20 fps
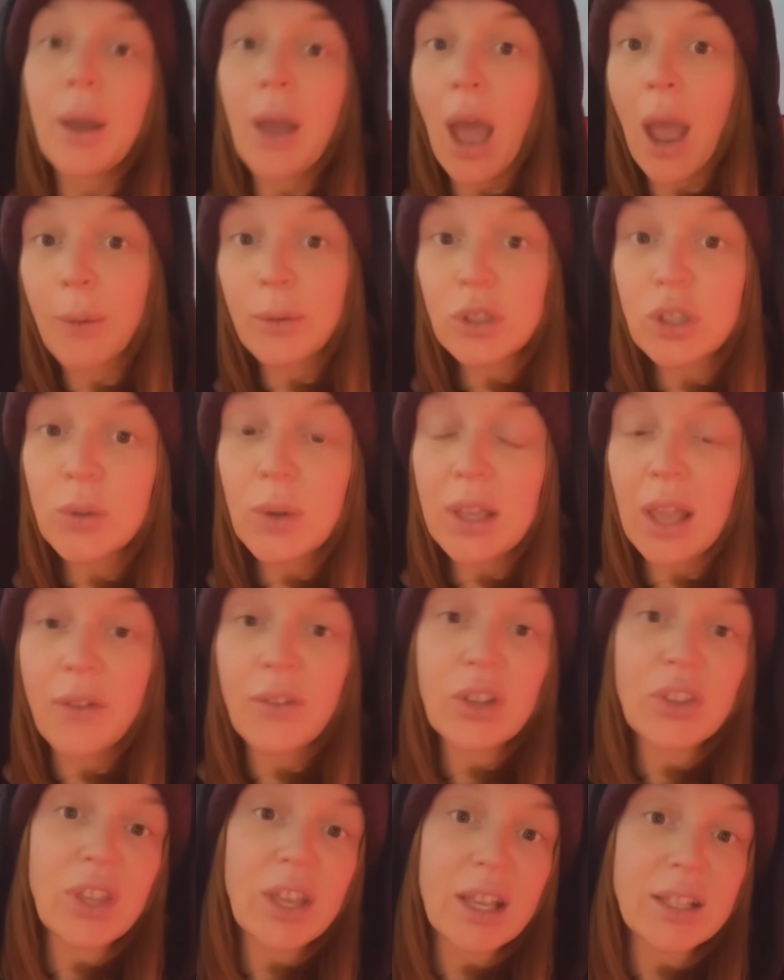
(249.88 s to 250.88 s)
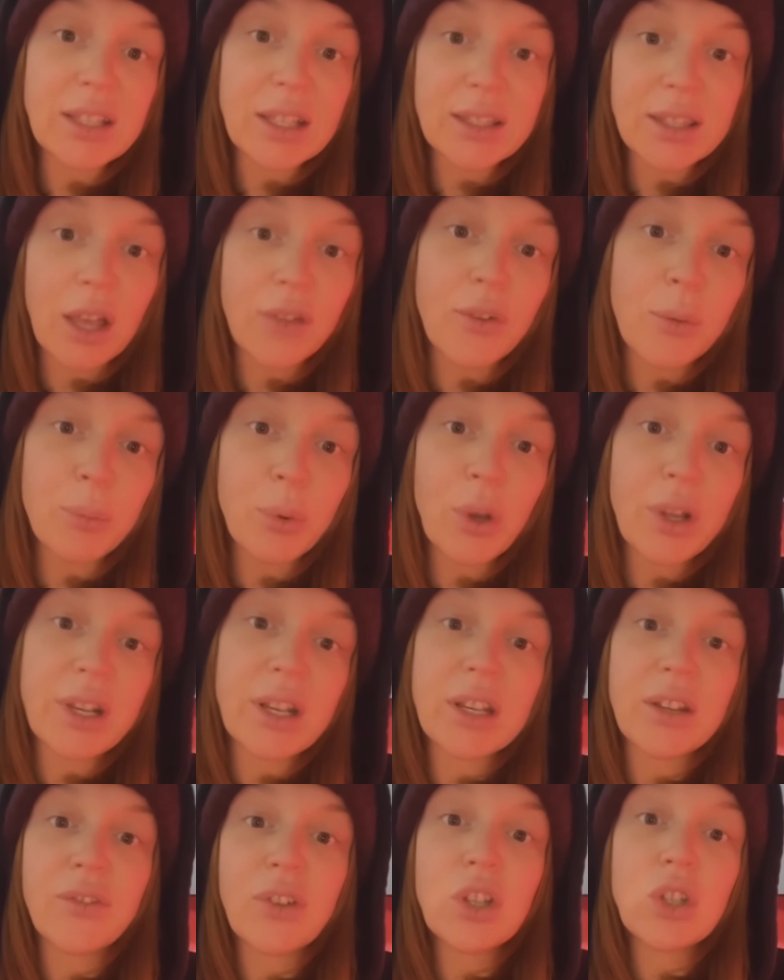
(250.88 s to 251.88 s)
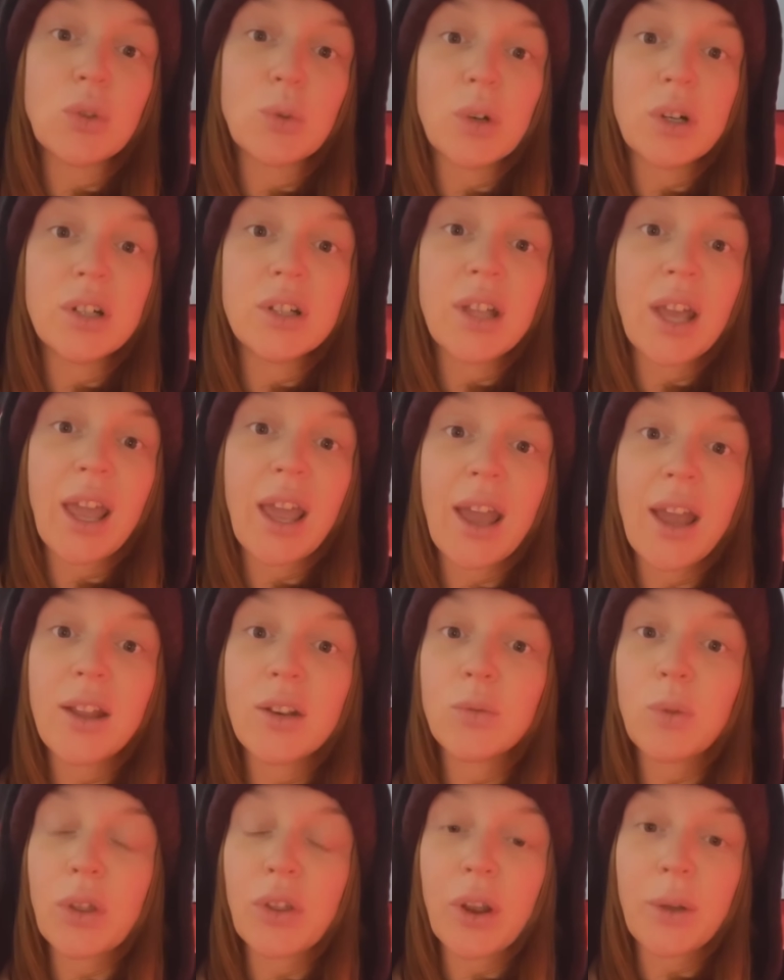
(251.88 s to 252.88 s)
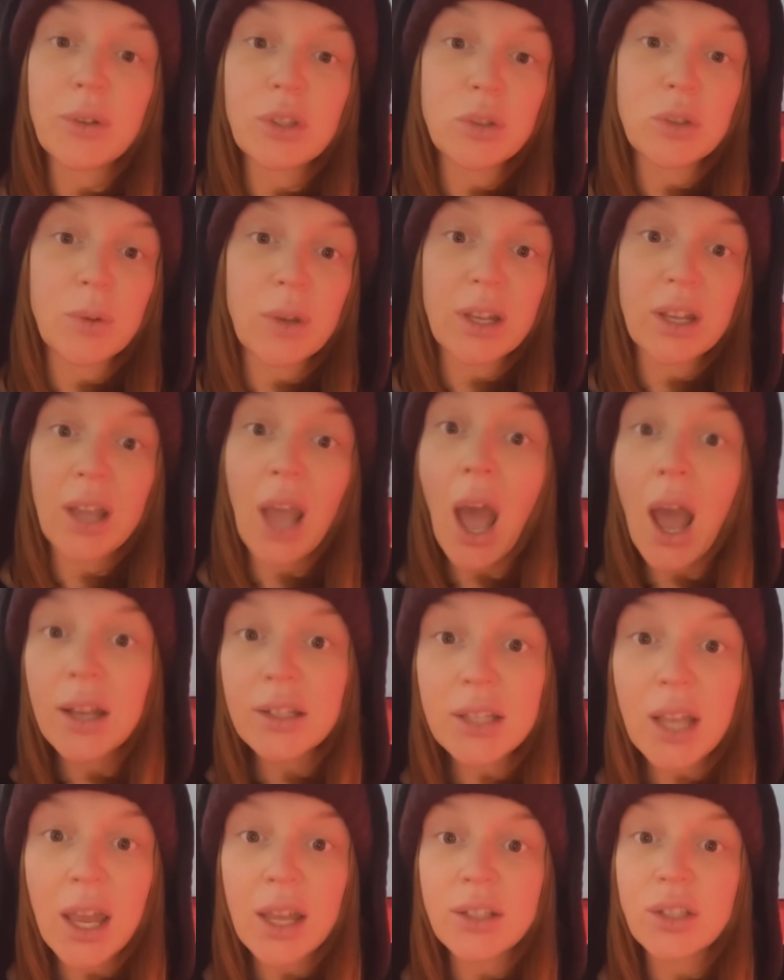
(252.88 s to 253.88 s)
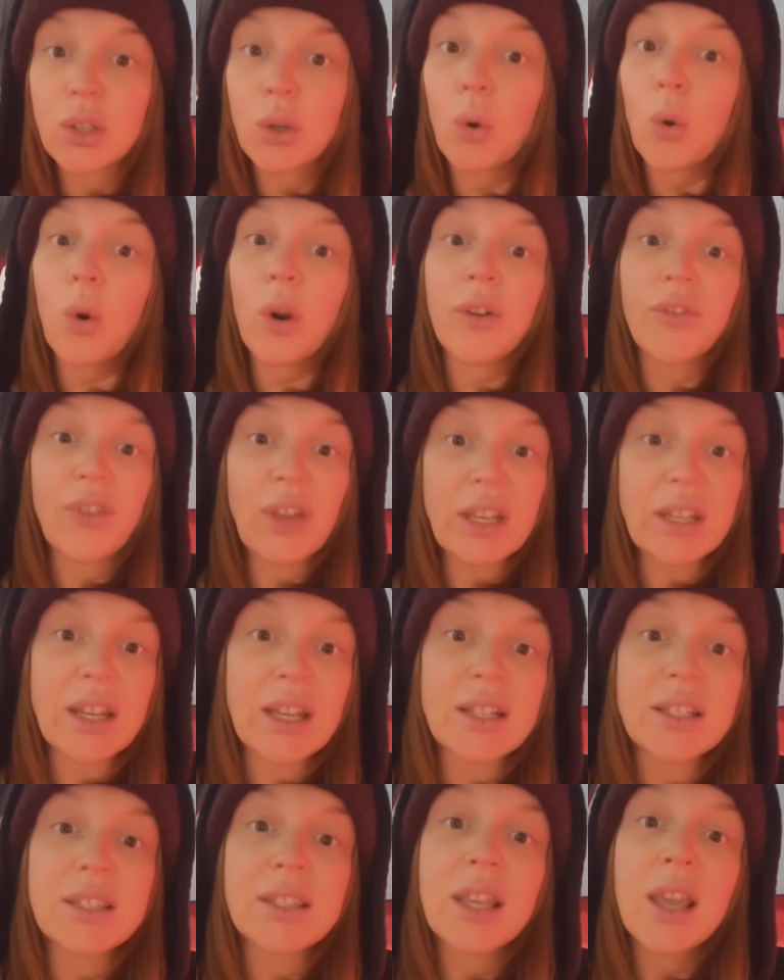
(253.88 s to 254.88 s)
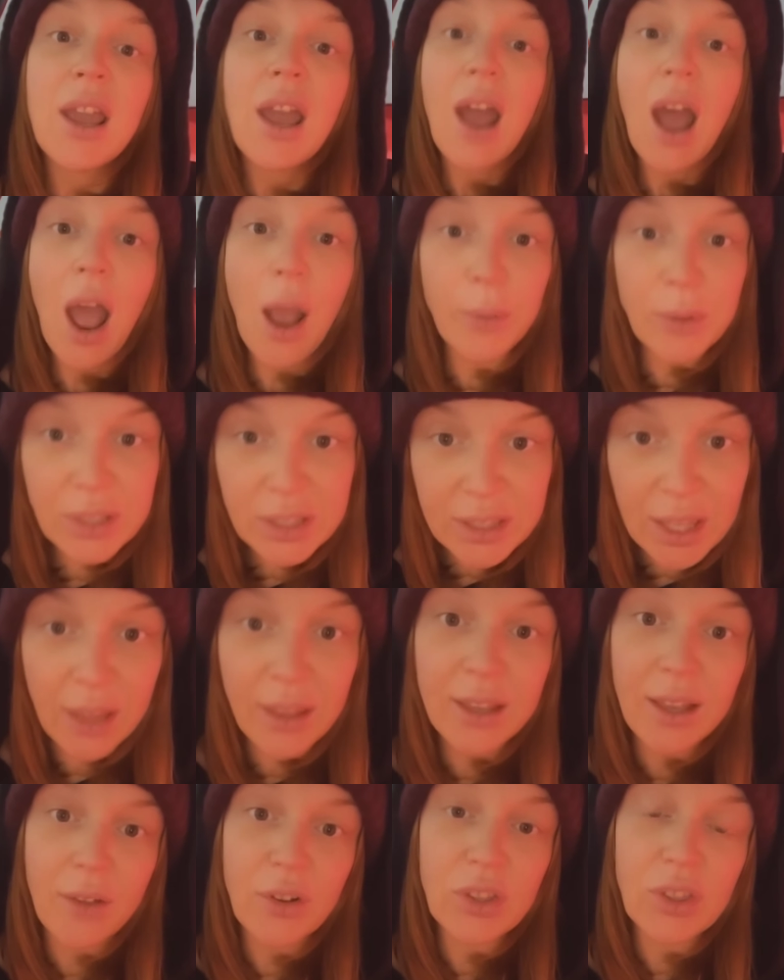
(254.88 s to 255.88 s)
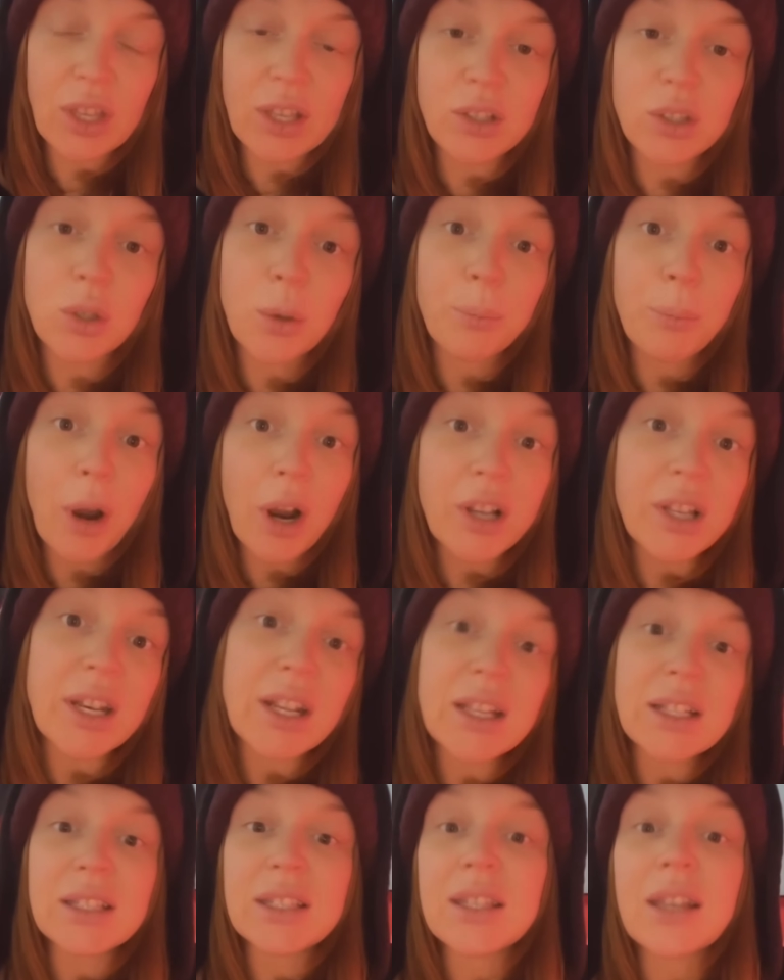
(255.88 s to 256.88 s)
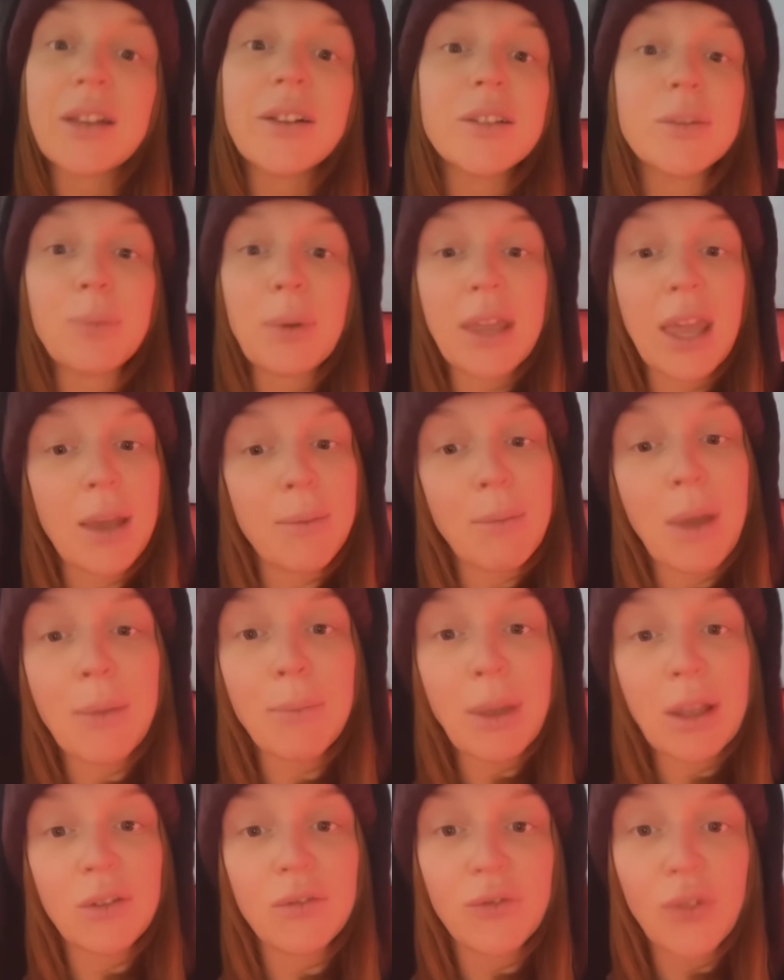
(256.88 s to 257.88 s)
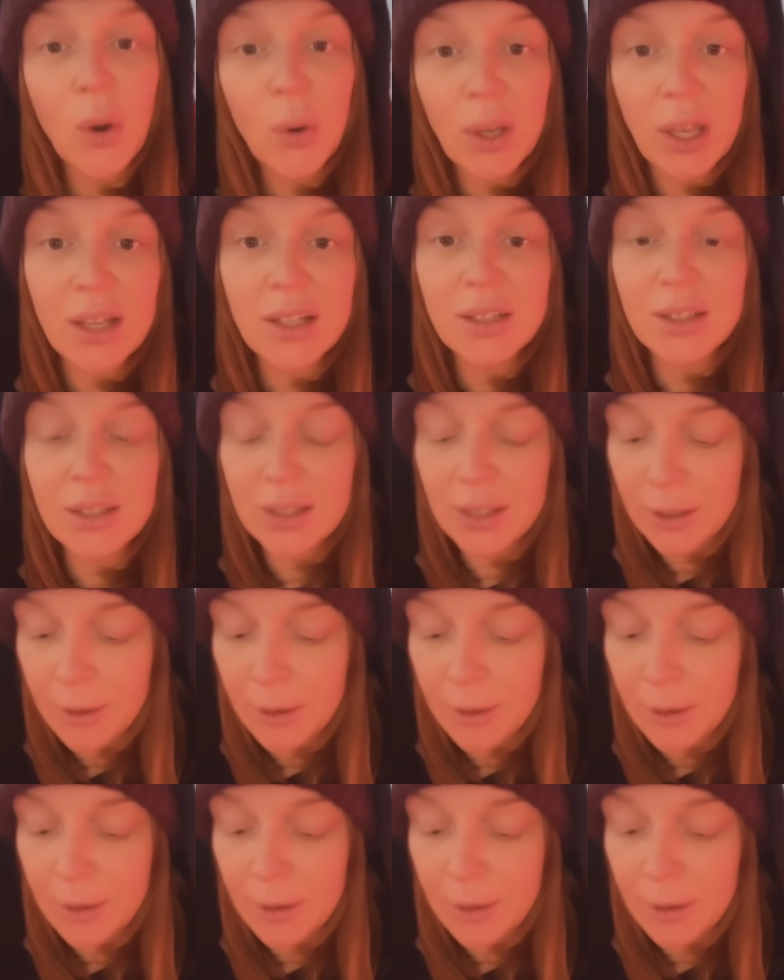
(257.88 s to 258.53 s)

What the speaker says: I was doing everything as a self-employed individual. And whether I was doing content or fitness, I was selling everything. So marketing and sales became my main focus.